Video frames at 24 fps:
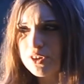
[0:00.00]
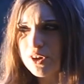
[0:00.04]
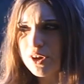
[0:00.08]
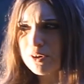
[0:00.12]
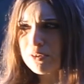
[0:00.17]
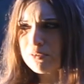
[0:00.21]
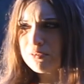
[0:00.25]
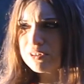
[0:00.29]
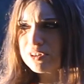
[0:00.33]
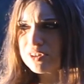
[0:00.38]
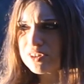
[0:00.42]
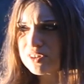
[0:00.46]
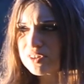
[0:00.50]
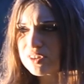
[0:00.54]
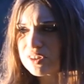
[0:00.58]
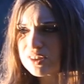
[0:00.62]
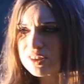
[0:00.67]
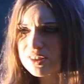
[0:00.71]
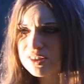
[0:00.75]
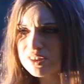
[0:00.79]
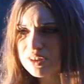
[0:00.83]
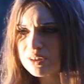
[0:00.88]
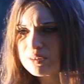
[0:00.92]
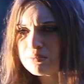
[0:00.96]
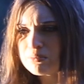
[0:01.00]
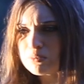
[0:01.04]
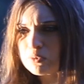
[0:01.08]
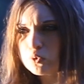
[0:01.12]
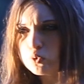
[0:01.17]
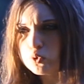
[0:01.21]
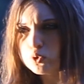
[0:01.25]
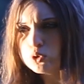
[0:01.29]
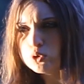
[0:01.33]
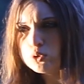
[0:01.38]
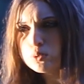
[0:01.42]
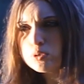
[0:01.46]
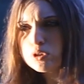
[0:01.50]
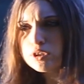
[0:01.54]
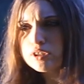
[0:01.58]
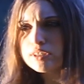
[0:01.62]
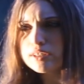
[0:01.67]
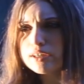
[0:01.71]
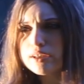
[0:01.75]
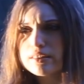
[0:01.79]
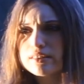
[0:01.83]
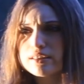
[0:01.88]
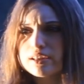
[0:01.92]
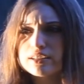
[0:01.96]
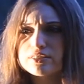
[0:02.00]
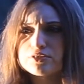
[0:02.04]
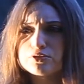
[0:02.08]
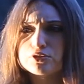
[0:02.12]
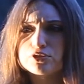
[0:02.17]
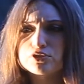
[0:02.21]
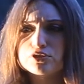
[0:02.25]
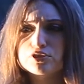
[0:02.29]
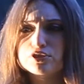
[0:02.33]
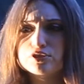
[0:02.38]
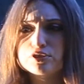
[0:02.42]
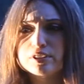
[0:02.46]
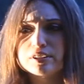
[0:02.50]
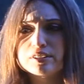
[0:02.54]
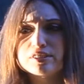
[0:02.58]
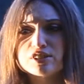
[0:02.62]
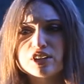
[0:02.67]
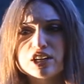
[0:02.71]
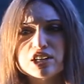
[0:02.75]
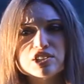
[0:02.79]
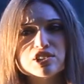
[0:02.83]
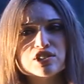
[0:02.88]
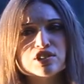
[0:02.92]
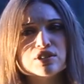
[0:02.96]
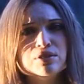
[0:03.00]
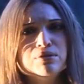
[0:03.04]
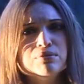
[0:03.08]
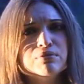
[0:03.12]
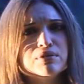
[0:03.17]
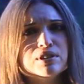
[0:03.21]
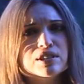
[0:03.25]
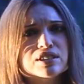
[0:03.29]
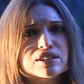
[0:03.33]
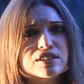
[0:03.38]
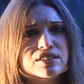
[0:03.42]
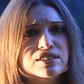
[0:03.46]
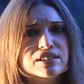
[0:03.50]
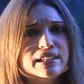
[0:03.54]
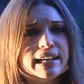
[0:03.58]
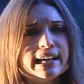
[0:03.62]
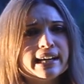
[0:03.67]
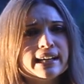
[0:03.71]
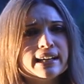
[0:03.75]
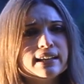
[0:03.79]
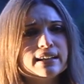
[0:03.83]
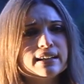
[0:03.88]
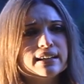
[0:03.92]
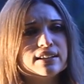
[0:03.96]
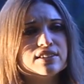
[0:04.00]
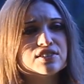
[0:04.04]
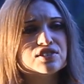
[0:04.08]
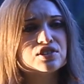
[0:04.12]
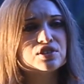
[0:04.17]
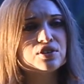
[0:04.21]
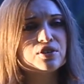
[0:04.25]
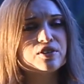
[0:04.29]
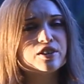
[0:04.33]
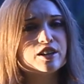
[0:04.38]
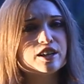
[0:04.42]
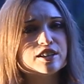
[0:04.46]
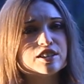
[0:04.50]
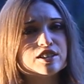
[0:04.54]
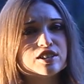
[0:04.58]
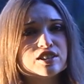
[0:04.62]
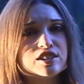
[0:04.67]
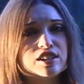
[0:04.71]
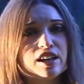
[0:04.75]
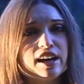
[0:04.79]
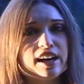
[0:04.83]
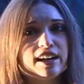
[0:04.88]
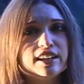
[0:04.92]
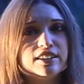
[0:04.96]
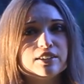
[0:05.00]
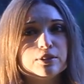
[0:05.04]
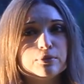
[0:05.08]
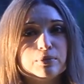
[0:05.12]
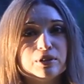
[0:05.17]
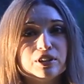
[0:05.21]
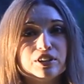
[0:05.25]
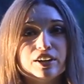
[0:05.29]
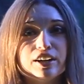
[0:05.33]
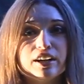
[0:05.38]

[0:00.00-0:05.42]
there was some rumor that Jason was dead, and so they decide to be